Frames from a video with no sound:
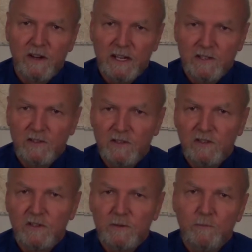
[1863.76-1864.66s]
advisors,
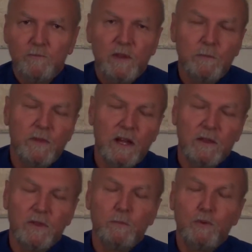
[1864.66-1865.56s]

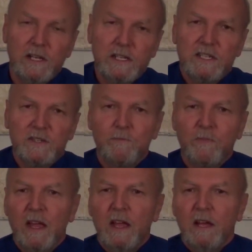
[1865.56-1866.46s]
the priests
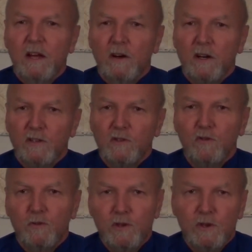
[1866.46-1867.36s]
to
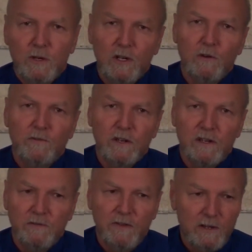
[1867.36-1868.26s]
whom she would go for
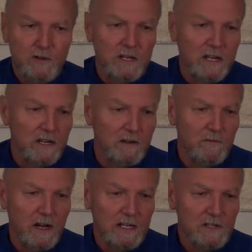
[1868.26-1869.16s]
confession, had
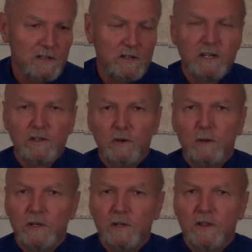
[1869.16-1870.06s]
advised her and
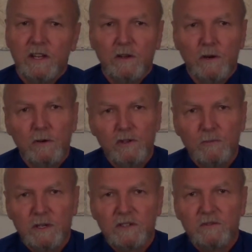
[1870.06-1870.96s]
told her that no, you
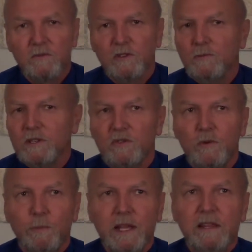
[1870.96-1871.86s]
must
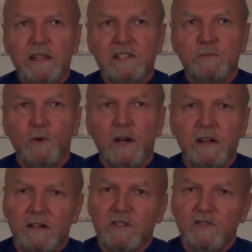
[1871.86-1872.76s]
repeat these
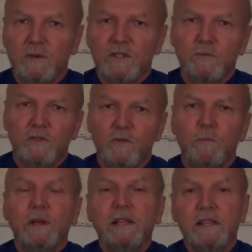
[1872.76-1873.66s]
prayers, you must
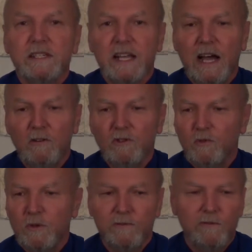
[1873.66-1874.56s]
repeat this
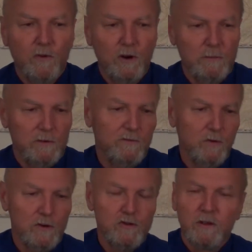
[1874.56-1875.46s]
outward form of
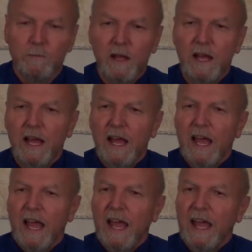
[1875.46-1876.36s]
worship,
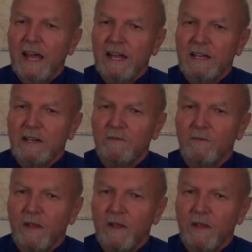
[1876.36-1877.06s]
and